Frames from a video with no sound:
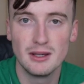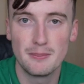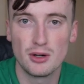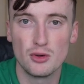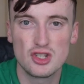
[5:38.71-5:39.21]

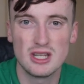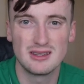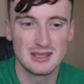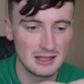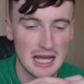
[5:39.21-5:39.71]
approach the
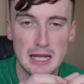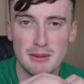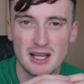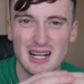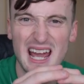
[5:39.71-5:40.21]
game,
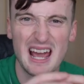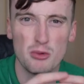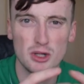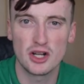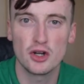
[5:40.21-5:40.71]
and kind of how
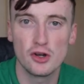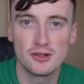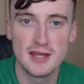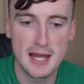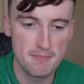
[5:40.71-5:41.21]
we're going to
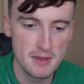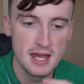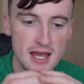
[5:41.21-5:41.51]
hurt them.